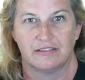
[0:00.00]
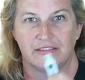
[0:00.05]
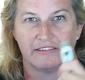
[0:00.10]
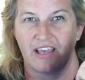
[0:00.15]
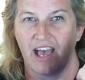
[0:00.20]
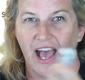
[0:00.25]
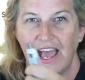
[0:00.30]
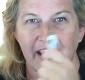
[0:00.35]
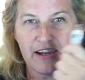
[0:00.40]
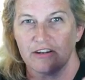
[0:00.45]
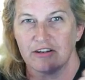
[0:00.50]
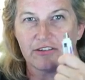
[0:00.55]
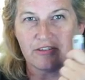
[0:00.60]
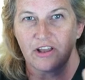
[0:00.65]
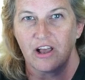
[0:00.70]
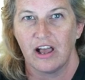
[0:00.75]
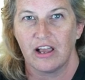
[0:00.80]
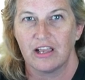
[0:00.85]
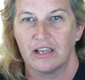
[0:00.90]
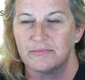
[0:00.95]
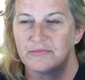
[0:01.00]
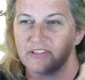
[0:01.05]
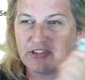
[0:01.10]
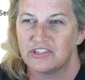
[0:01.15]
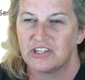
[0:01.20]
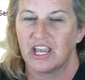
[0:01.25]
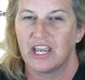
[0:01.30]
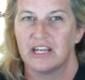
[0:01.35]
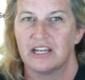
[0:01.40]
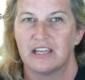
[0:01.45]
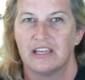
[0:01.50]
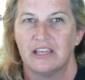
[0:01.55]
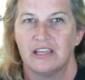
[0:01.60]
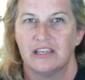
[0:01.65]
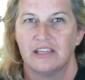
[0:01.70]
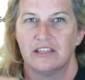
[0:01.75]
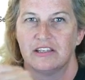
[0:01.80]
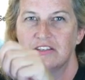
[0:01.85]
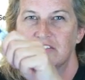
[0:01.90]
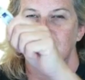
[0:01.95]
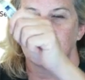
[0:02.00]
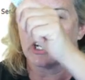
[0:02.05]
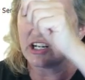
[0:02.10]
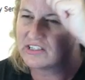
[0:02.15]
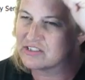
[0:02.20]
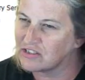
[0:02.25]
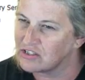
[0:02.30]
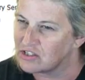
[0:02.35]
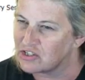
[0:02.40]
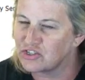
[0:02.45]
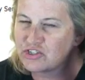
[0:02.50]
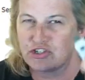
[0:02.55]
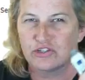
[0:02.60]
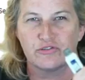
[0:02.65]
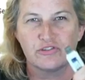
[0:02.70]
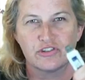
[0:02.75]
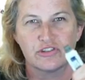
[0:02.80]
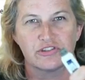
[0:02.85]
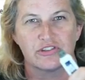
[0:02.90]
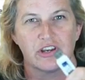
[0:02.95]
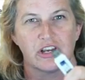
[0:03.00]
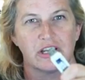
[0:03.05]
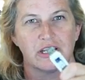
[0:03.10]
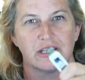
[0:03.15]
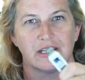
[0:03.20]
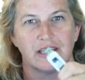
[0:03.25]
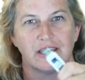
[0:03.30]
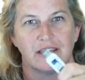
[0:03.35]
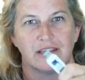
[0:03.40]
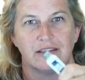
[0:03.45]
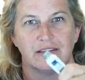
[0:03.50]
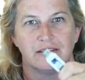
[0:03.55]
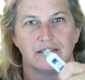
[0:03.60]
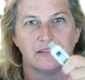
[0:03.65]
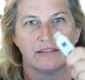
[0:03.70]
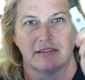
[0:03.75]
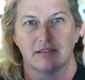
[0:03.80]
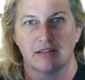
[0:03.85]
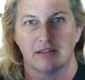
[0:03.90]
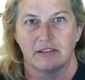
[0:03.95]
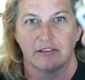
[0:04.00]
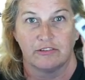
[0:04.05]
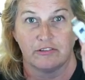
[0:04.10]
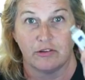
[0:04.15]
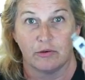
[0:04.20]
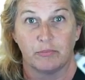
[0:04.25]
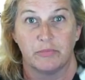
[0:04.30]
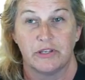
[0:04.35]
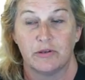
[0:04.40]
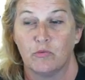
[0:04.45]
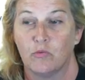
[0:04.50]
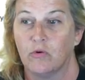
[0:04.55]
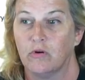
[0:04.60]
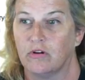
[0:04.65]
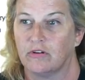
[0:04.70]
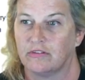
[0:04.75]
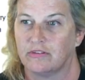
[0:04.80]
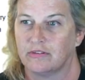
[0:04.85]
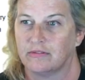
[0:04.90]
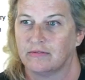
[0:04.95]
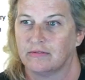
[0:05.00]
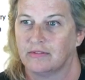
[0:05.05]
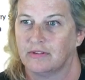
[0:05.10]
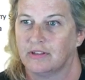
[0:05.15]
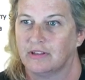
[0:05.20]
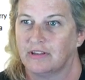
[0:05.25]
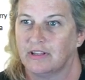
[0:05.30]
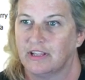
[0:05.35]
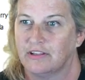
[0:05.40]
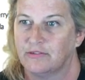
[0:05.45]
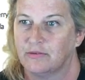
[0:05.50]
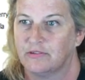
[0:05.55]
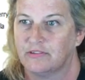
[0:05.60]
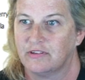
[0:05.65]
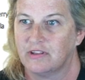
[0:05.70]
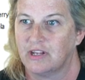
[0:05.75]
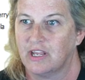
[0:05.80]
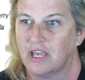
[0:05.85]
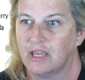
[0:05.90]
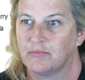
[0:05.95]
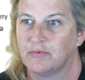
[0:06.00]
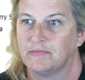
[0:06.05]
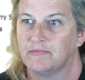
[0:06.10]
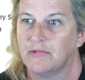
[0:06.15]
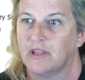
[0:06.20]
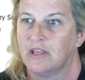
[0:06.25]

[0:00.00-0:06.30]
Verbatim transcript: Tie your dog up to China, China's gonna shoot your dog in the head. So be warned. That's what's gonna happen.